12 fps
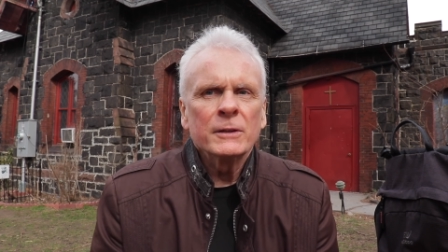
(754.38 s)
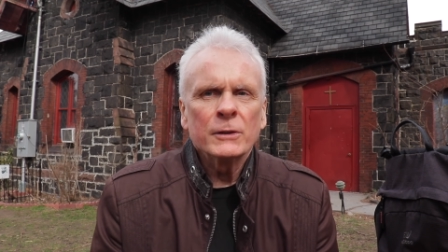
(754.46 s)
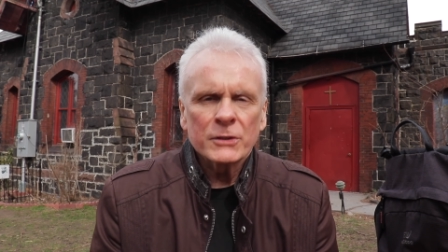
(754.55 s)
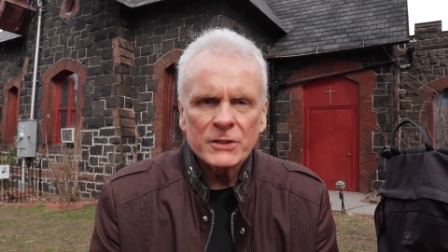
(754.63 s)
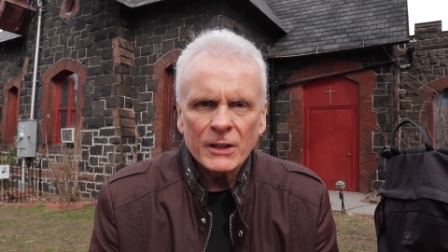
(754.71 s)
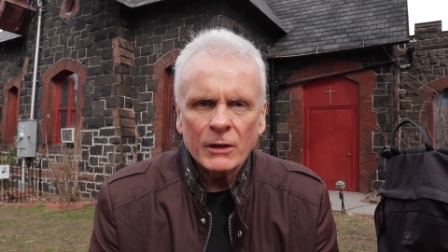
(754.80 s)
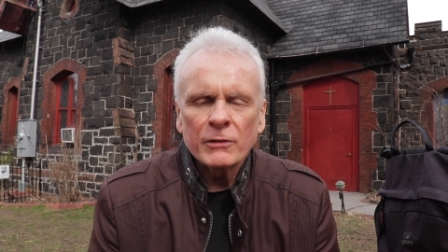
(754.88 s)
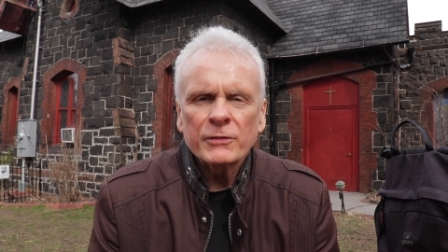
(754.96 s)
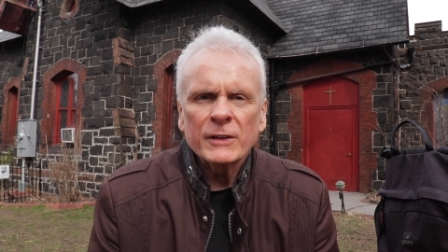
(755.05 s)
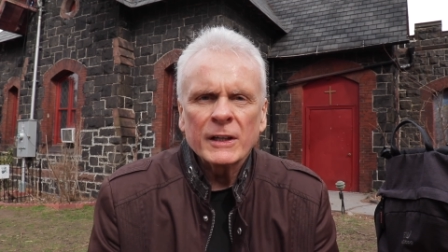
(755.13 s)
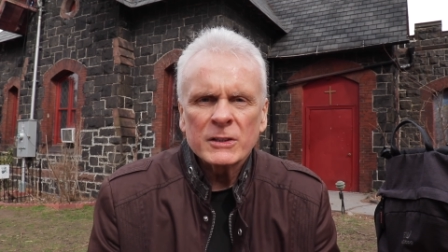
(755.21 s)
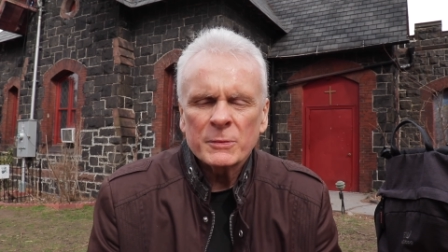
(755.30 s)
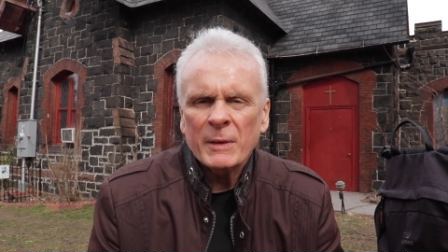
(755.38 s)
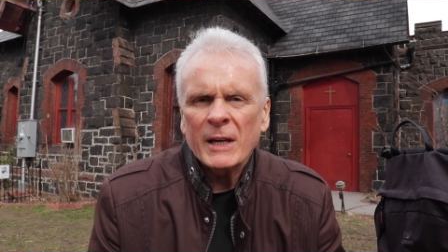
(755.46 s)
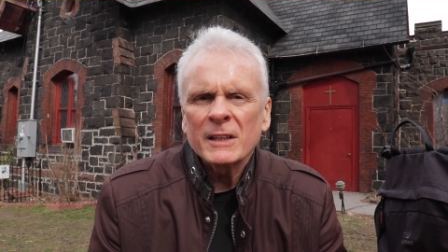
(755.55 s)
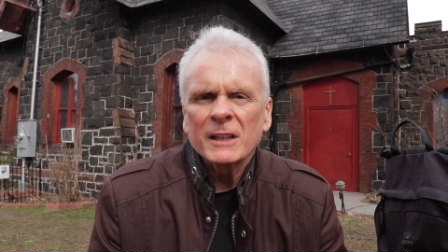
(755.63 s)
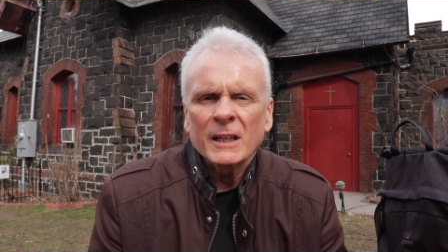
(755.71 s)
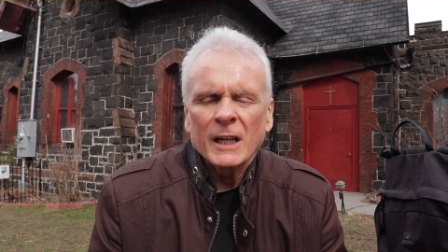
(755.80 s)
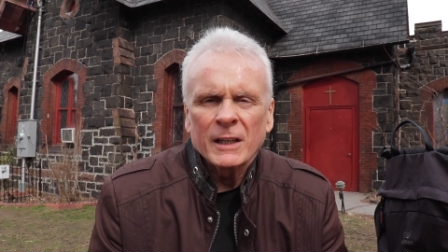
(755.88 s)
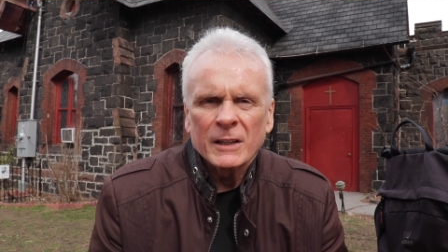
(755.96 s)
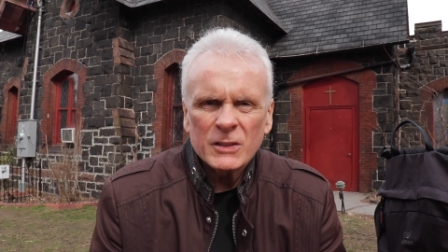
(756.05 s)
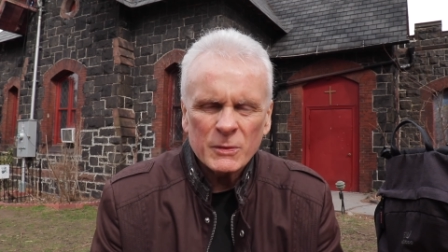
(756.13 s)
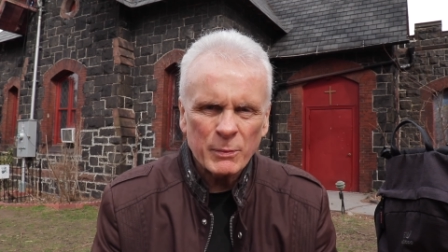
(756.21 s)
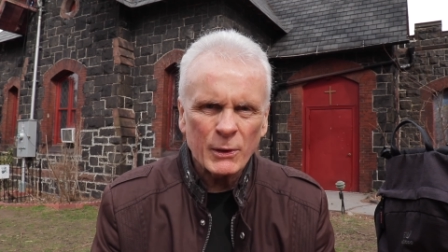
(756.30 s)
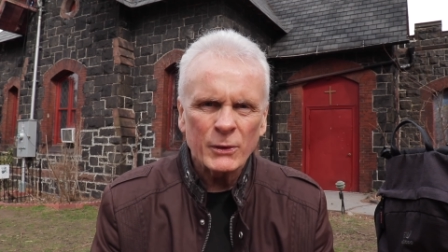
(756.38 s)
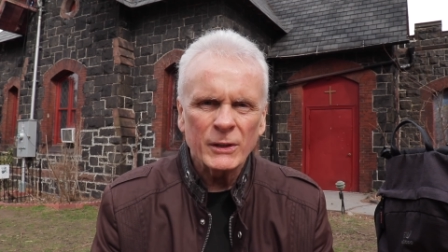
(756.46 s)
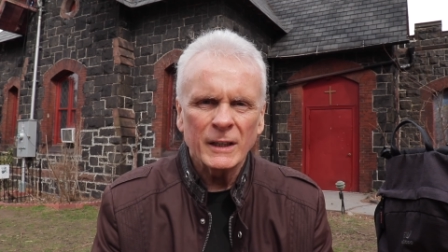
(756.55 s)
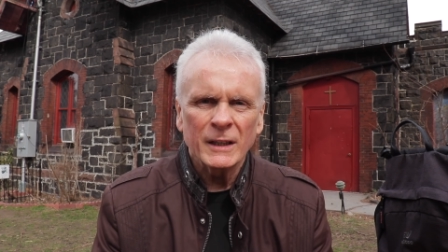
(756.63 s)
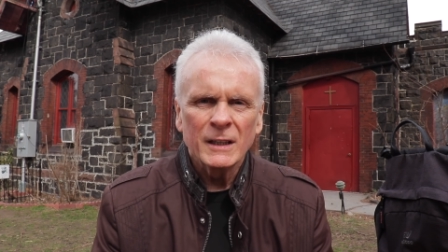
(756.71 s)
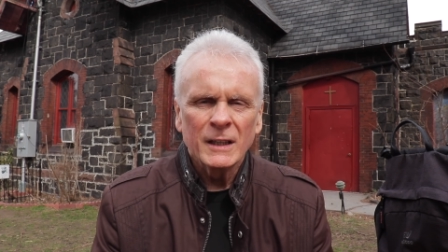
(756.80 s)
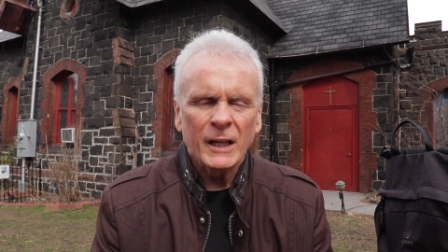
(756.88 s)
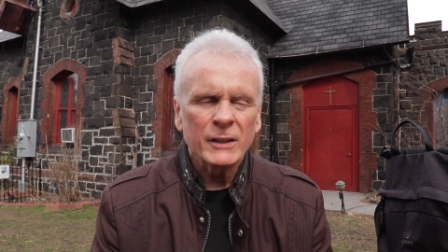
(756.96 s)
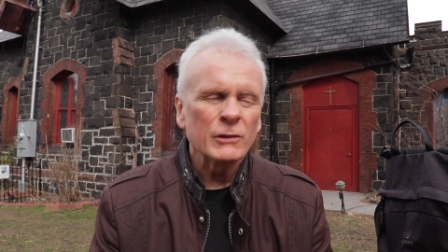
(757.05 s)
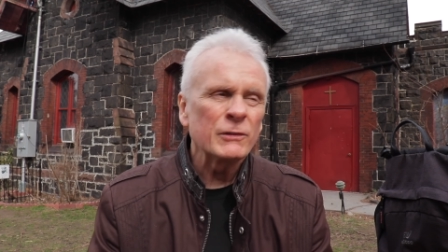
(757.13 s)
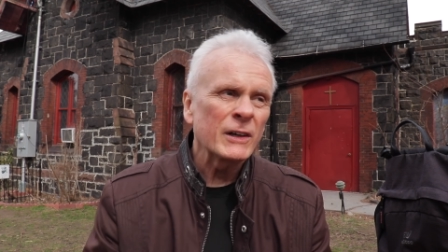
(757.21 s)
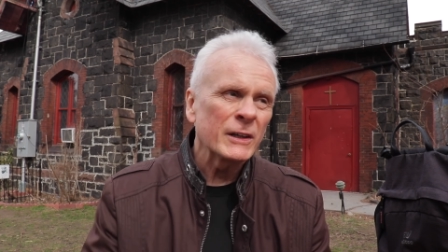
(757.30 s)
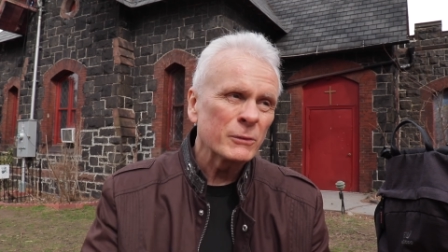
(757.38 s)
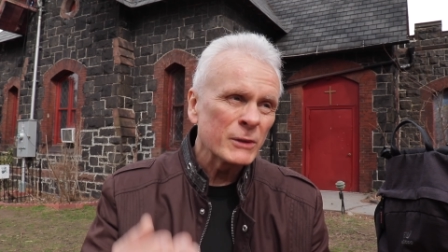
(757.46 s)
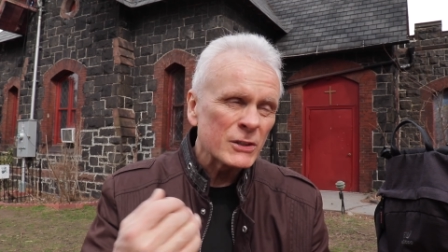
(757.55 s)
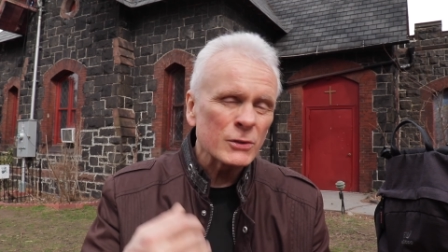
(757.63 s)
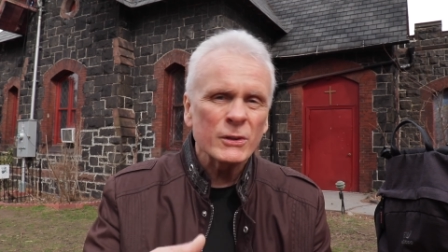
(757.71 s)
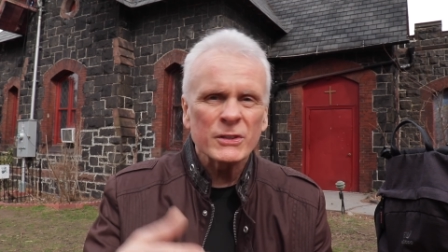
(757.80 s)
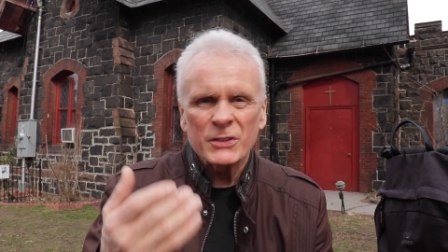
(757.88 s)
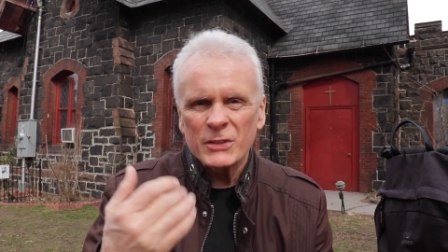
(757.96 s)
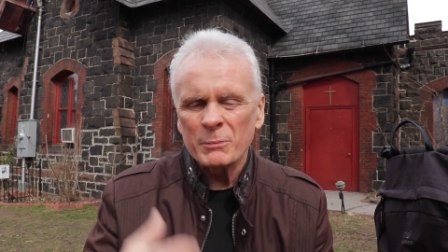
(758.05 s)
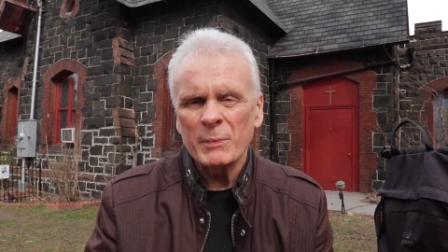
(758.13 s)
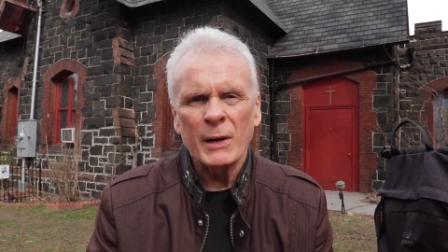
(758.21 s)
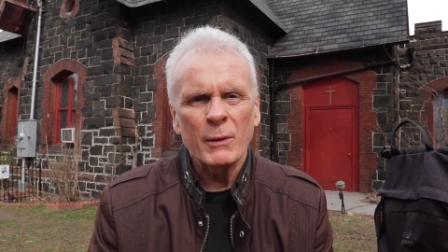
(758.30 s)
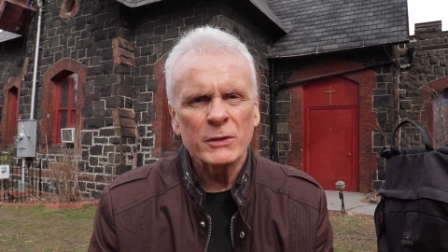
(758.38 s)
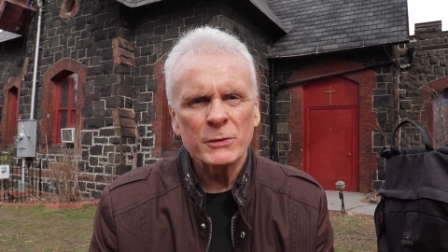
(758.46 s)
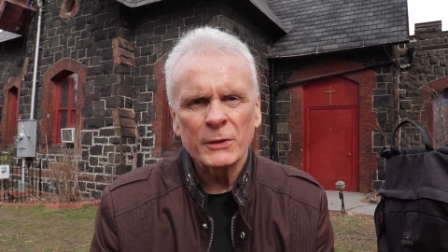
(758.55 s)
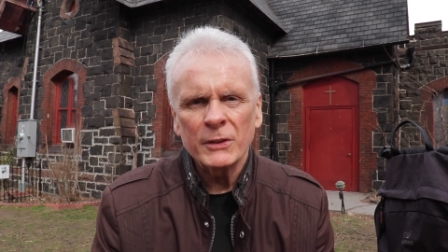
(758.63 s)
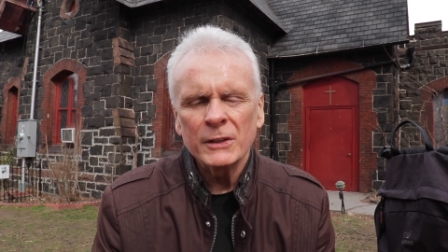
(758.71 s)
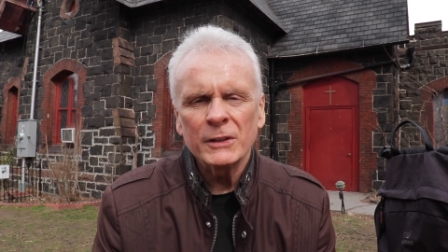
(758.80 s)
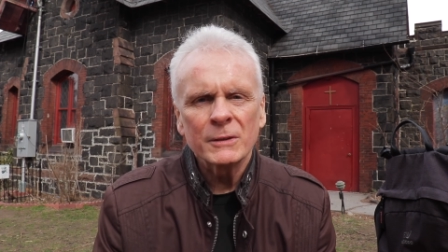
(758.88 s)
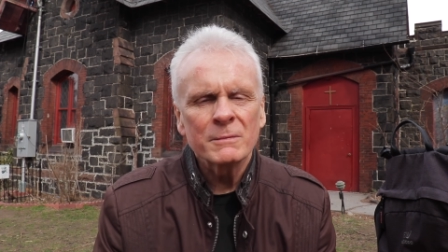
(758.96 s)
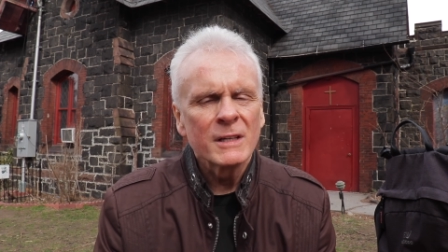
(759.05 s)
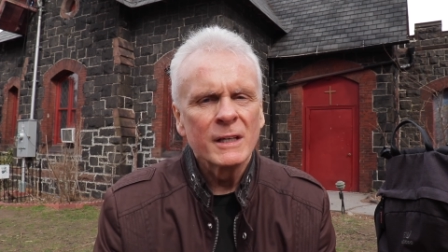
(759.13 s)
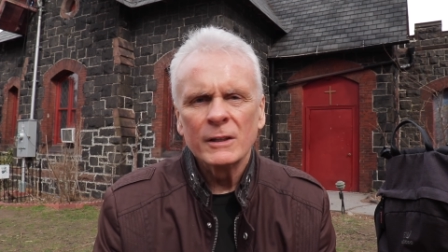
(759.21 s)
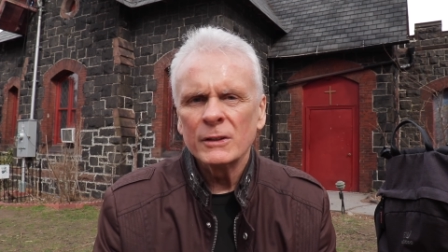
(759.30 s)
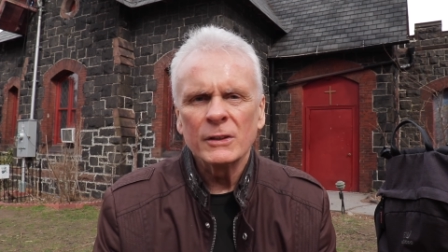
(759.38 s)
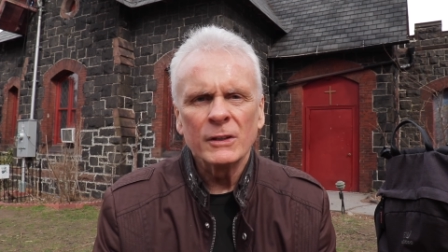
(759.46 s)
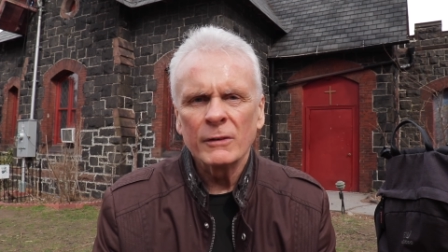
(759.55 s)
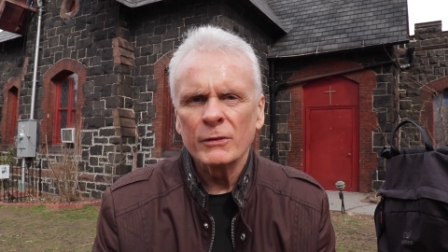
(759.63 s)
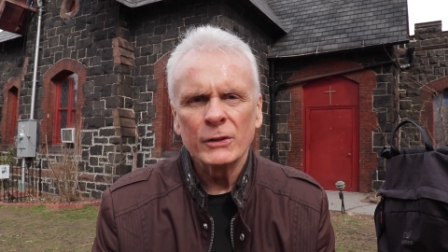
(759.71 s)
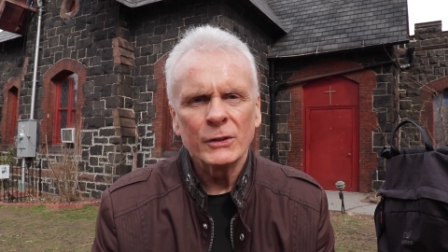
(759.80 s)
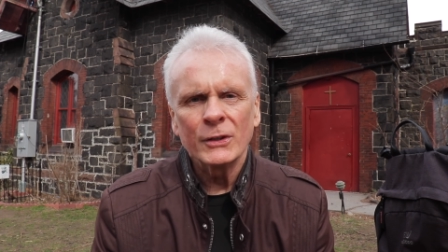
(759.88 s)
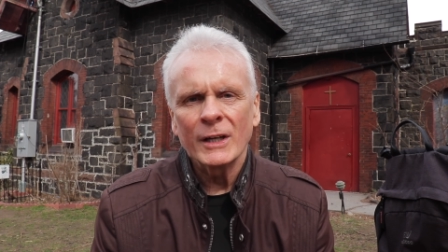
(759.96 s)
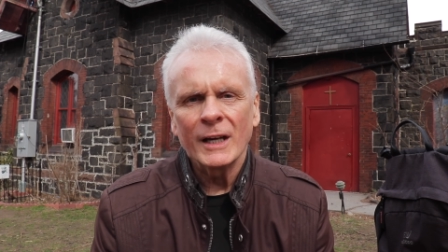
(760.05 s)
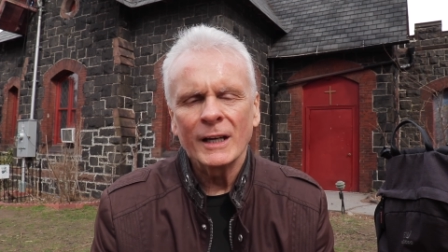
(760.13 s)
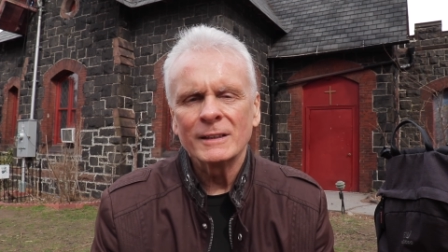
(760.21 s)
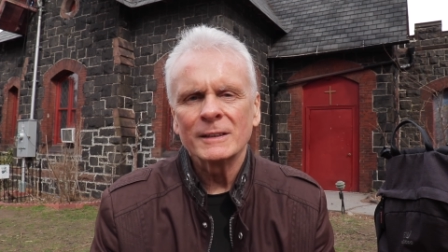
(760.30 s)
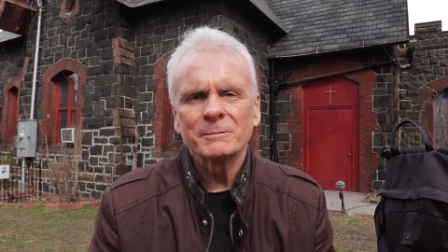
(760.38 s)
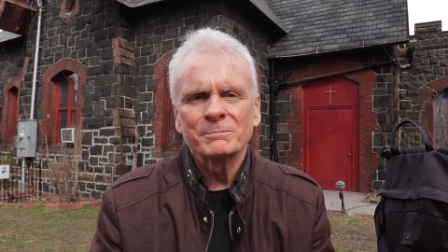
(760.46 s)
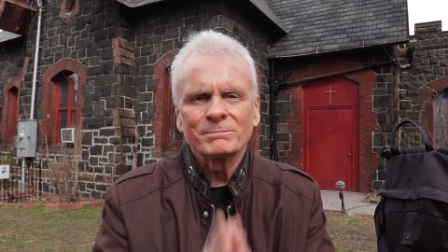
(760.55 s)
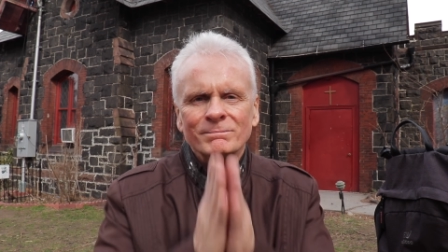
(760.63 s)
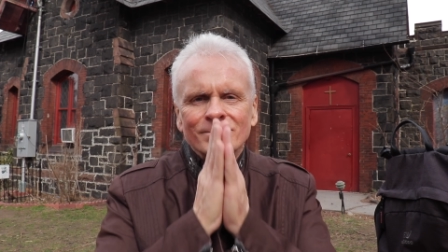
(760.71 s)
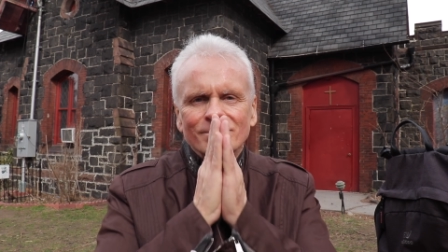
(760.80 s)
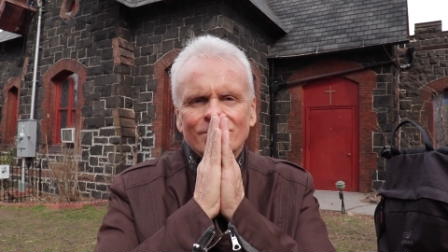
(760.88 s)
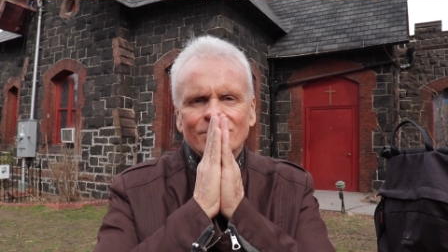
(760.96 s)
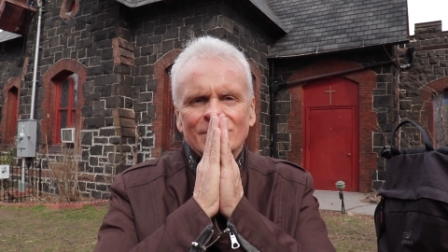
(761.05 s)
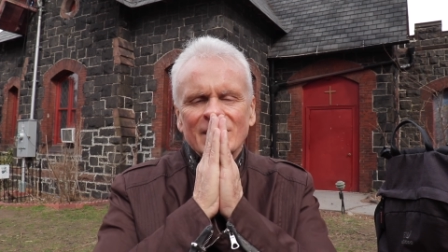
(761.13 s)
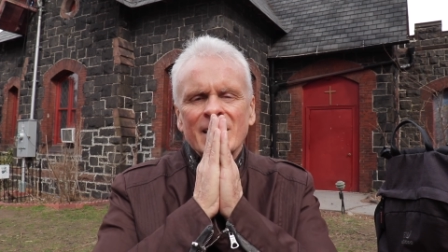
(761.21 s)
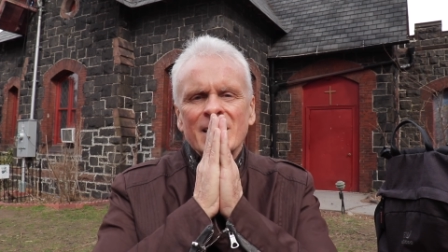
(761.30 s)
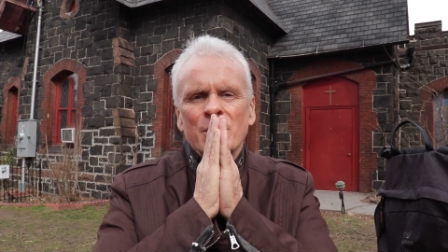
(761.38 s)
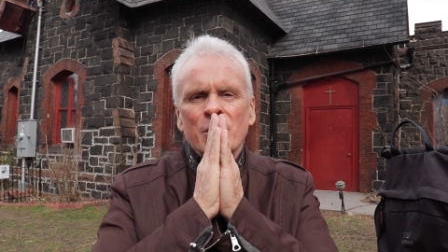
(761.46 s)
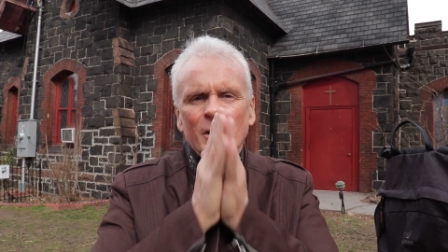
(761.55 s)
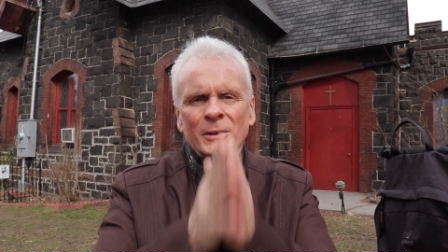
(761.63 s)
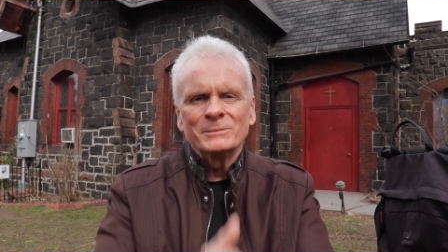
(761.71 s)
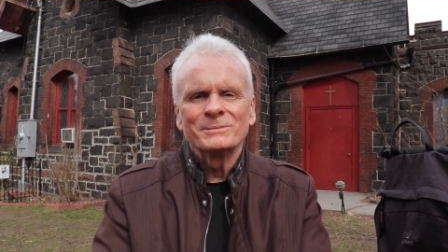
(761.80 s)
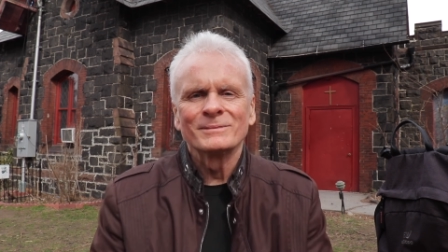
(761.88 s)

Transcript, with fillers: yourself expanding and exploding, and you'll find resources and powers within you you never knew you had. Thank you all.